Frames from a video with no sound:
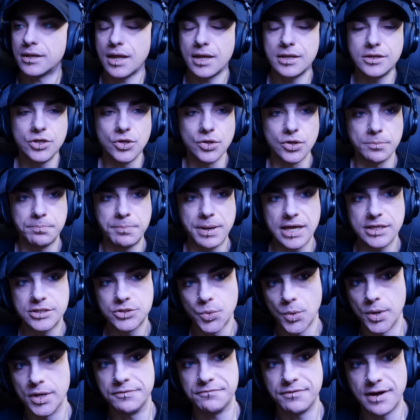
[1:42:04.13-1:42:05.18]
and you could pay
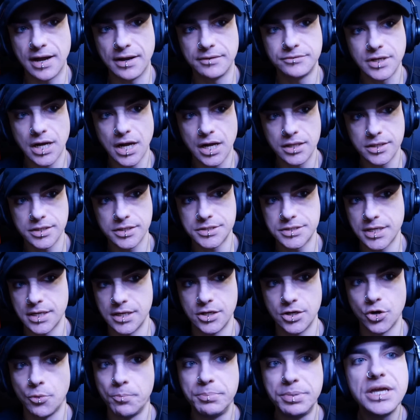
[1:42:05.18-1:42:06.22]
$25 and
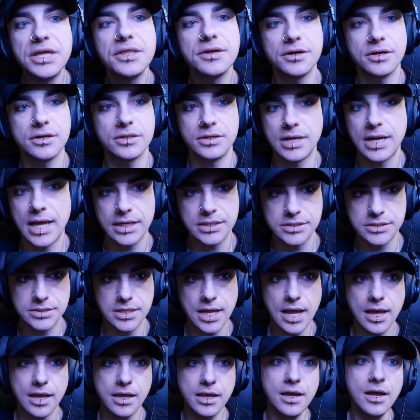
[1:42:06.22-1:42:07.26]
it'll be there the next
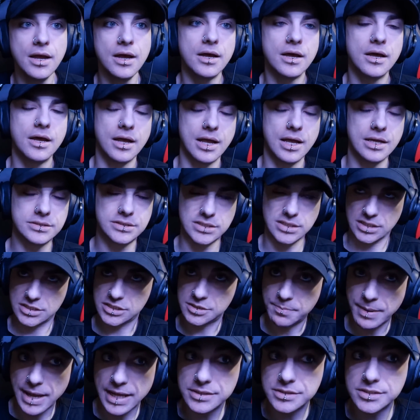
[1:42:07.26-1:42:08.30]
day. It's
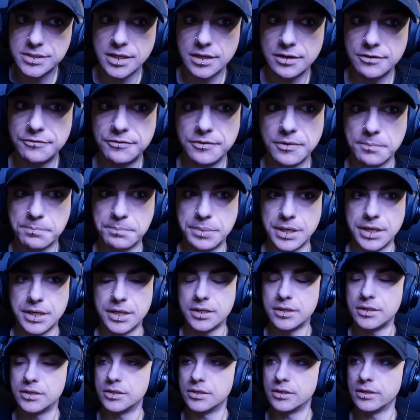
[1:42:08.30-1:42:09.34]
expensive,
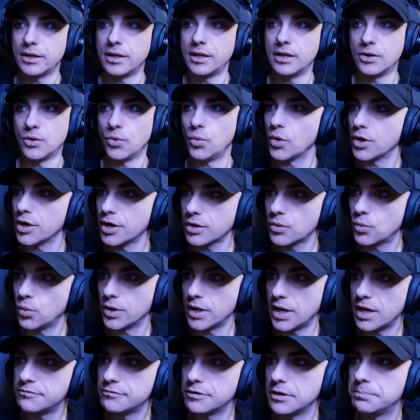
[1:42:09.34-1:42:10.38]
but it'll work,
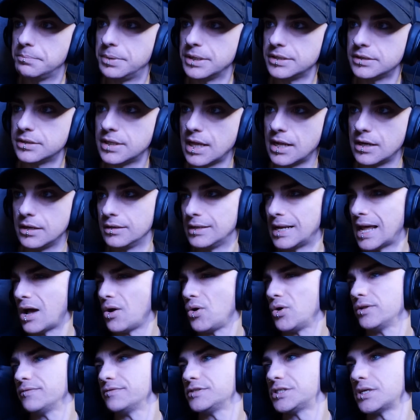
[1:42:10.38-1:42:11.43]
whatever. But then now
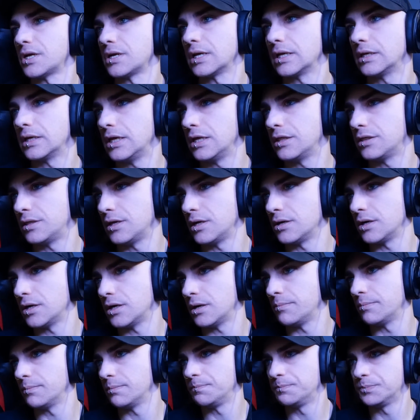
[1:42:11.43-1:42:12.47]
all of a sudden
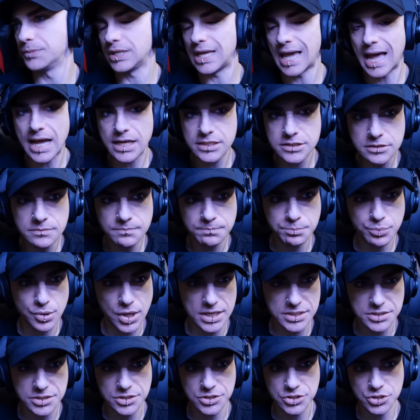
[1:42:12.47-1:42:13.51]
Ethereum gas
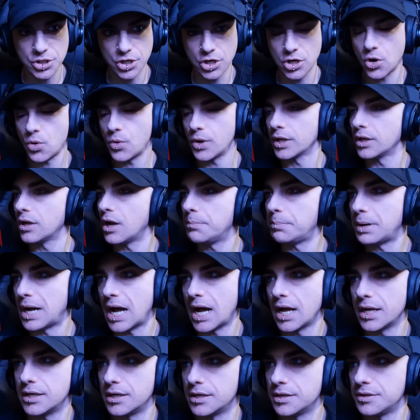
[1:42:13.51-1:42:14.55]
prices are going up
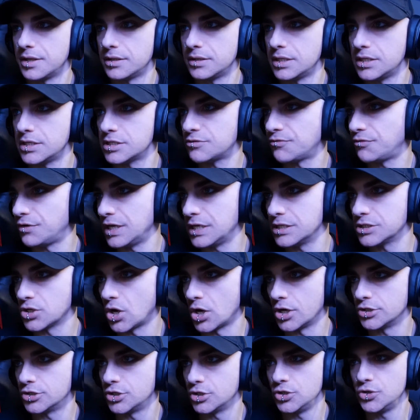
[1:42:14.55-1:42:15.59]
higher than these fees
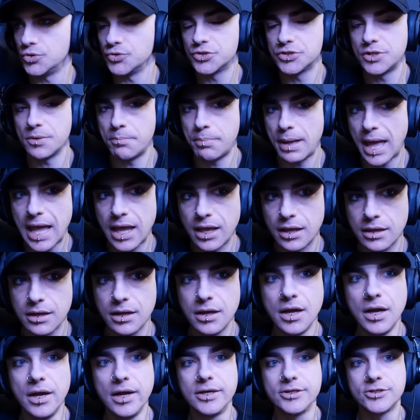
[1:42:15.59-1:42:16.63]
are to use the bank.
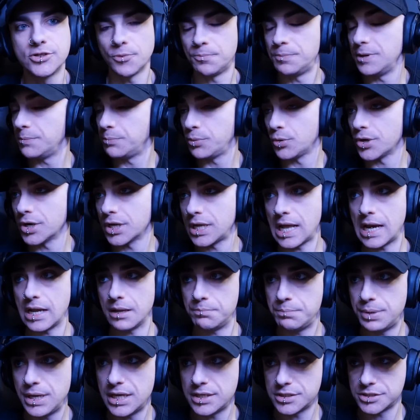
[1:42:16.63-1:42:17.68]
So people are getting
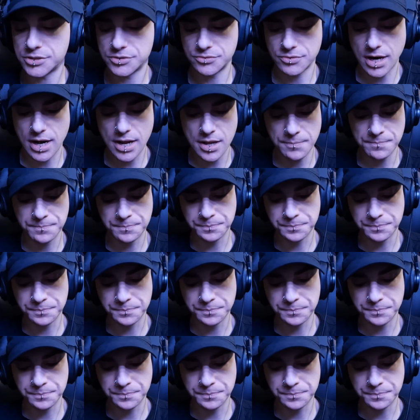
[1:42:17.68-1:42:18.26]
pissed, right?